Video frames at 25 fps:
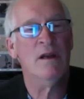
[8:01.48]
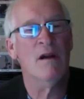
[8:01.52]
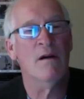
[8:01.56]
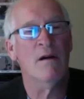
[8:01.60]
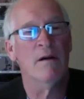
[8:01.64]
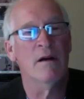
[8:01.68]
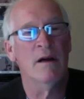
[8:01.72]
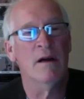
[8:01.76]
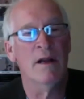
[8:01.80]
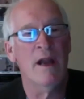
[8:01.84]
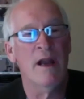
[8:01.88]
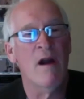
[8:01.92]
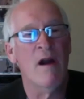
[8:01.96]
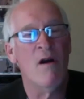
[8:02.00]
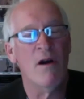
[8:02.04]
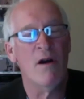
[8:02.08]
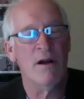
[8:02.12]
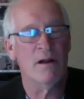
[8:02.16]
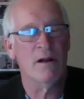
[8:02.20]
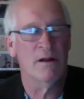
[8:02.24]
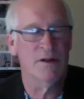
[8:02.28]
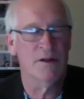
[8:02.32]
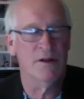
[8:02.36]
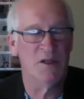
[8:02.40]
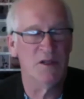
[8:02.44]
an
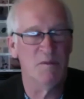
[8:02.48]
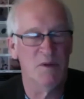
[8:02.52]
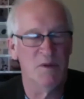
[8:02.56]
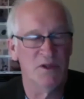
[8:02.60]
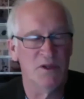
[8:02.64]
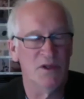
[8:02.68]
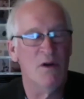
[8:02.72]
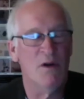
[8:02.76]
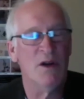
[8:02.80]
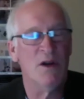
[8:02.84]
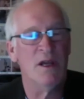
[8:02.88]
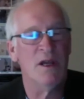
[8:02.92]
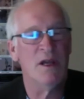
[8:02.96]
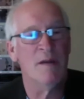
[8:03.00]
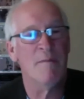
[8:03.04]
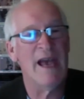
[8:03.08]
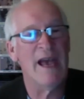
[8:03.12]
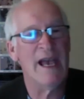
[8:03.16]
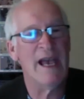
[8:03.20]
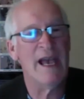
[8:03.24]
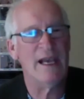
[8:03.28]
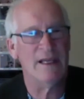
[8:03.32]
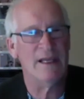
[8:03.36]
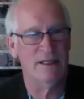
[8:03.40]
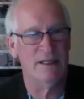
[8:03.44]
article in the Smithsonian
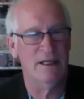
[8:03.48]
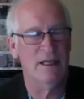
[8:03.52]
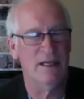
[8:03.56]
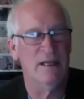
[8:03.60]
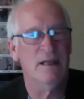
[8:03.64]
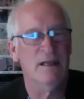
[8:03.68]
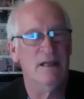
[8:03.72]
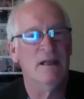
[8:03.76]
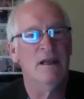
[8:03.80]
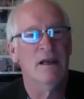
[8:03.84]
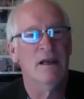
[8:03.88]
magazine,